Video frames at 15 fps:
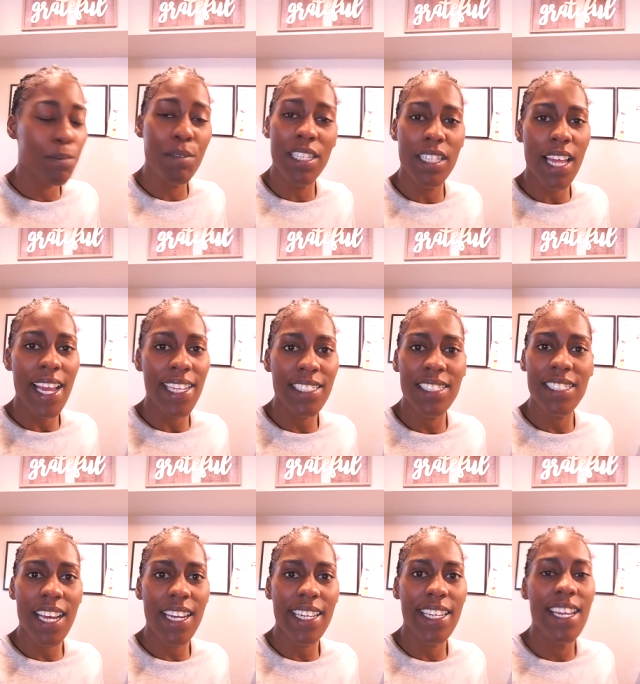but last
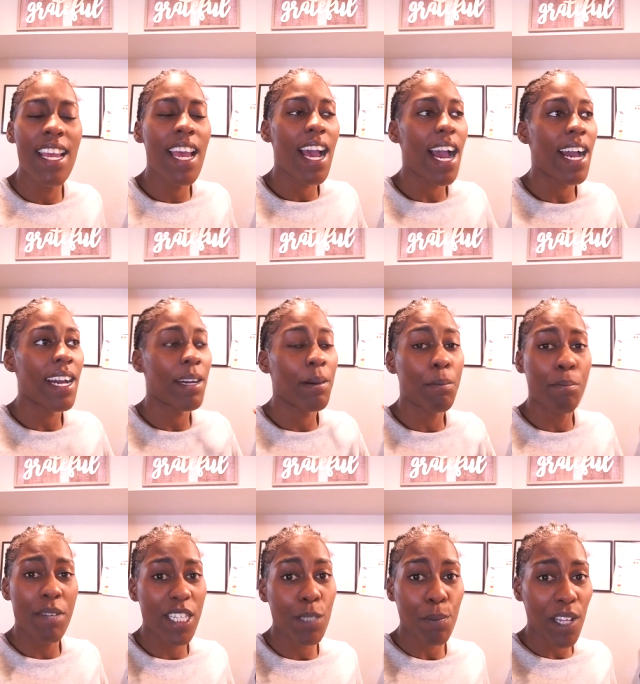night I
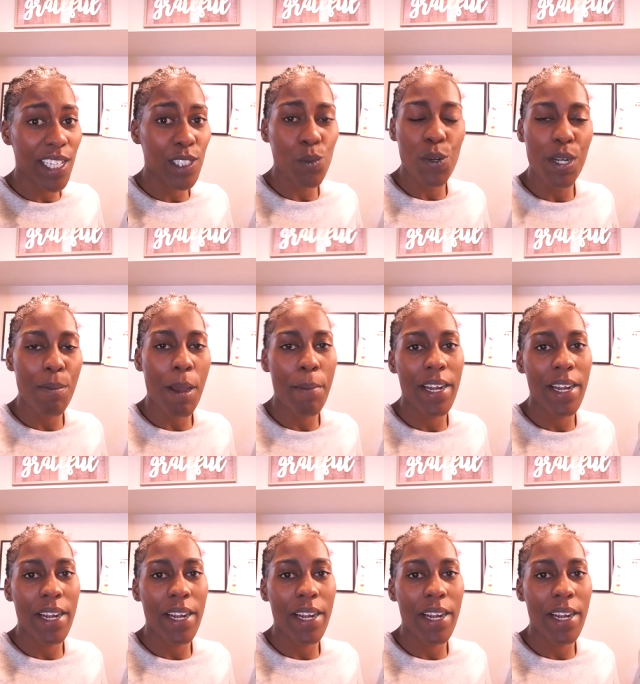misplaced one of my